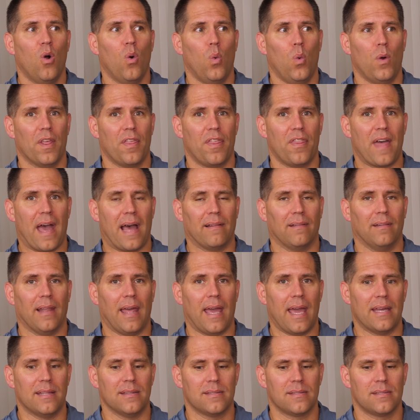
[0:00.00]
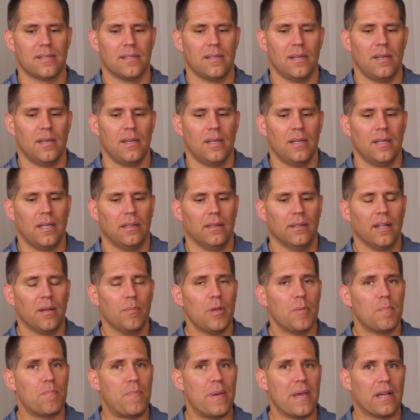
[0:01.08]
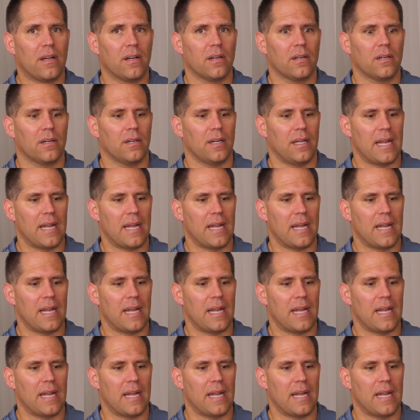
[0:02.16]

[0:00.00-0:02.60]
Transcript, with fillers: with that lens. A little bit bigger